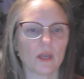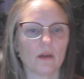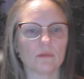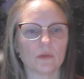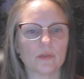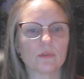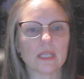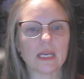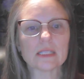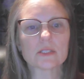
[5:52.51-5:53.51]
Avoid
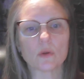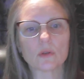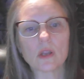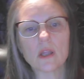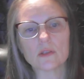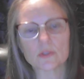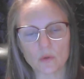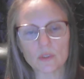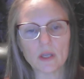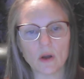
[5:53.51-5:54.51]
relying
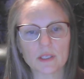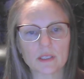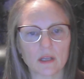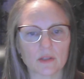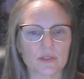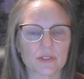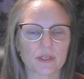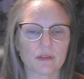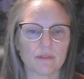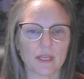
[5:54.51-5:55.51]
solely on color to
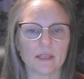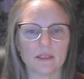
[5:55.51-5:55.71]
convey